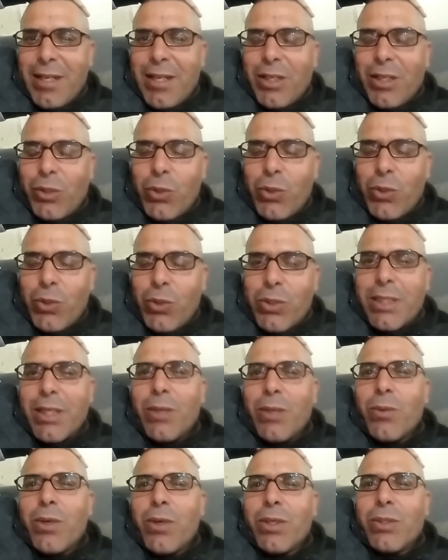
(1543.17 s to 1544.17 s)
Do you
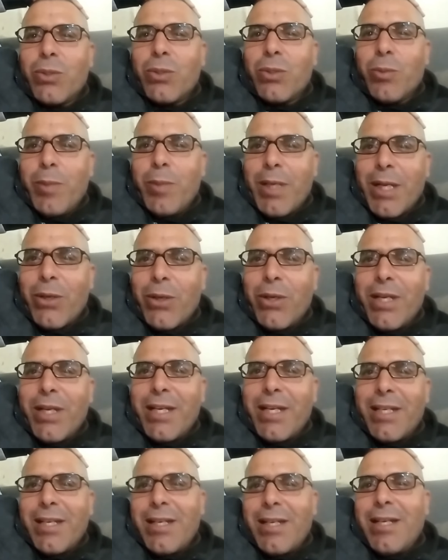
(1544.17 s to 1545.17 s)
still want to be a
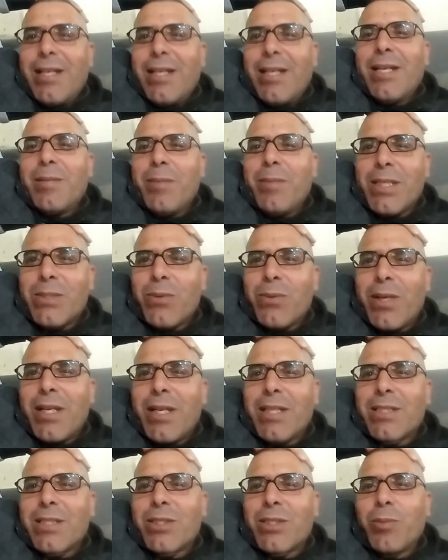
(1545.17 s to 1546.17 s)
lawyer, yeah, Lamees?
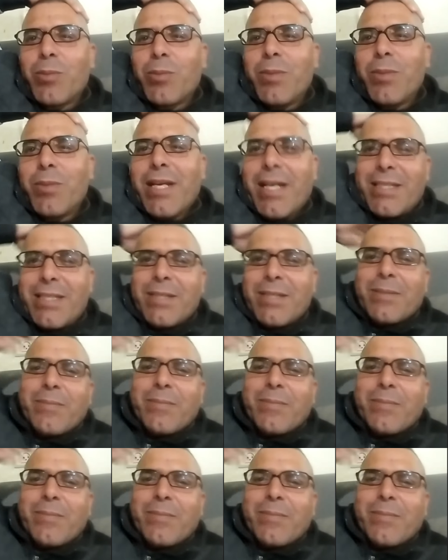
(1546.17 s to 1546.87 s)
Well, stop that.